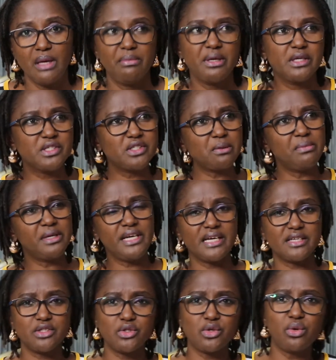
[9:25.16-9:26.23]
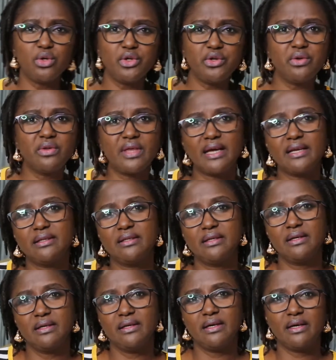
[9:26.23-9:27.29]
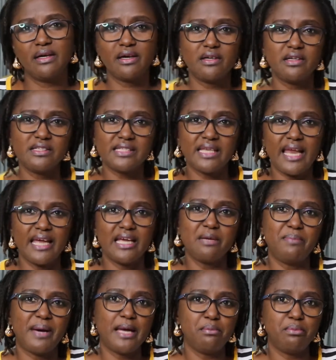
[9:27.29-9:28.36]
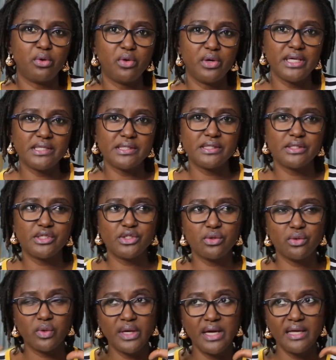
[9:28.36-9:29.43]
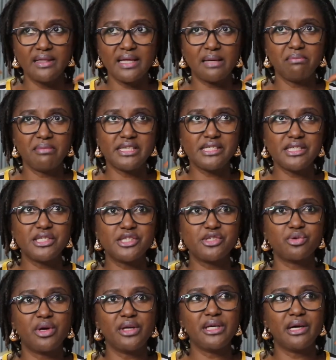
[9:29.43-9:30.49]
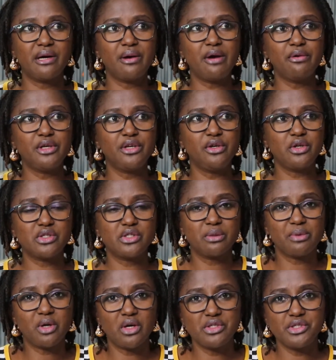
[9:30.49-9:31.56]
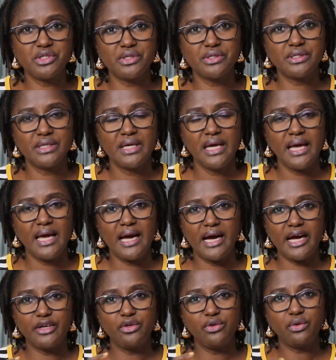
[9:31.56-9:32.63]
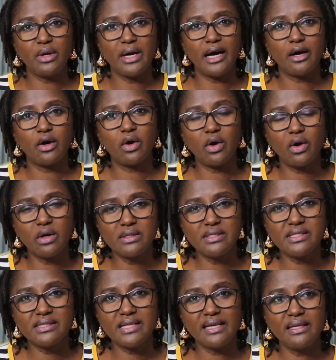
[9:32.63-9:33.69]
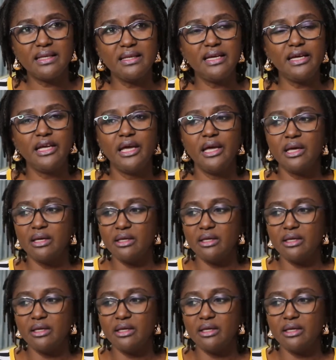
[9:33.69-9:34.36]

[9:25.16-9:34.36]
Because somebody has told you that girls like bad boys, so that message is running around in your subconscious, and you are constantly,